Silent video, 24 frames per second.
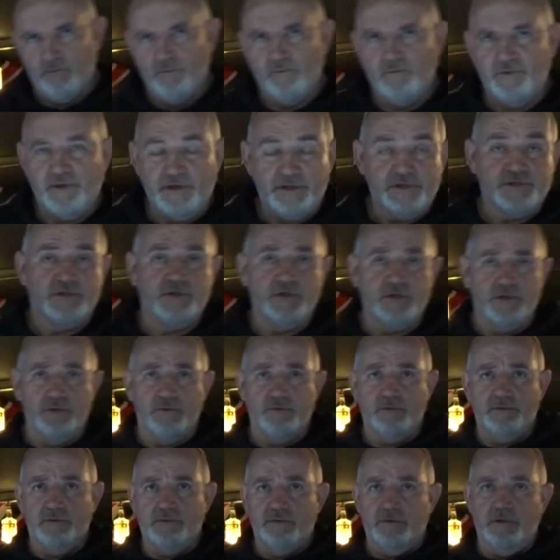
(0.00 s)
these
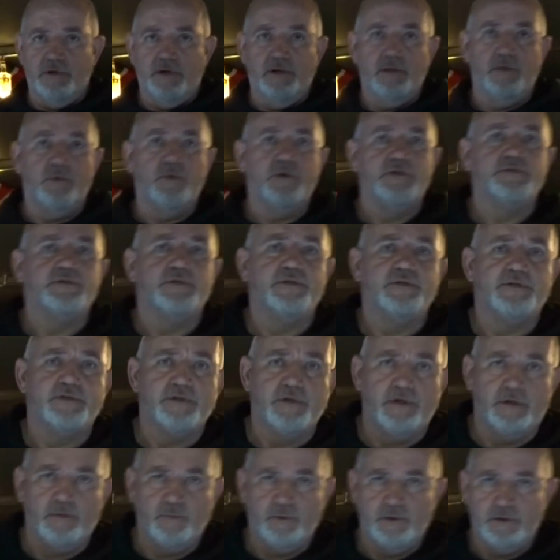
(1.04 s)
two are the ones at the
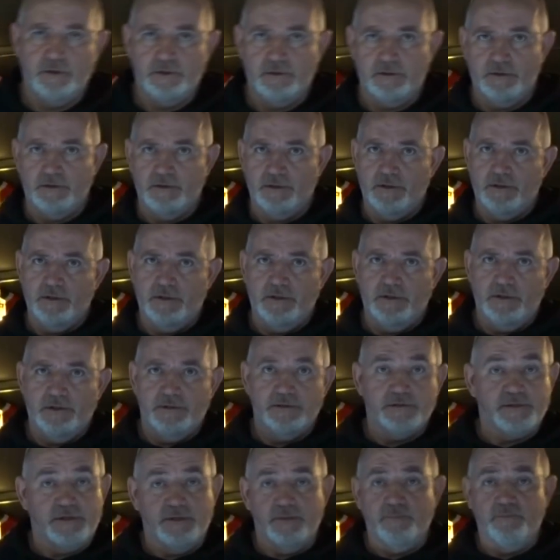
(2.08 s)
top.
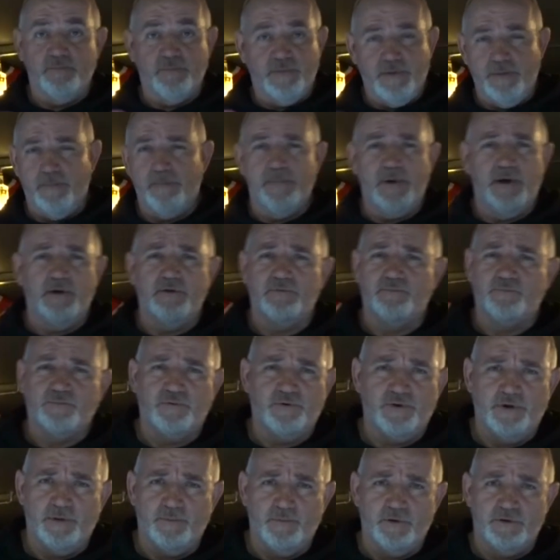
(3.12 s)
So they're both
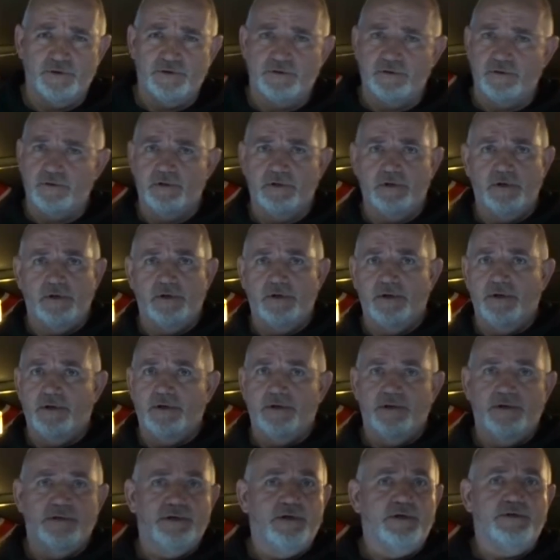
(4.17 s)
pretty much
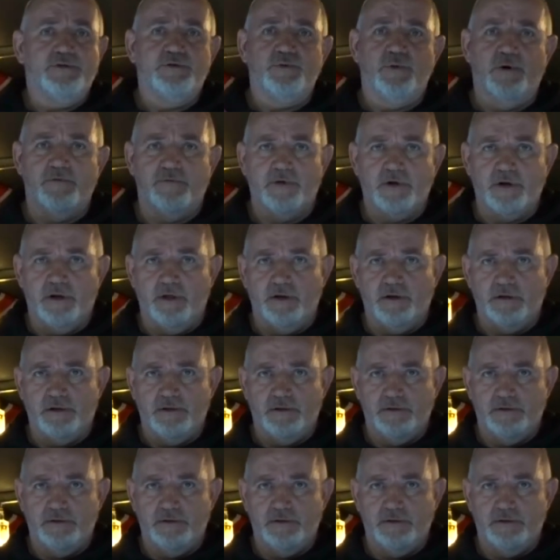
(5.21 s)
at 12 o'clock.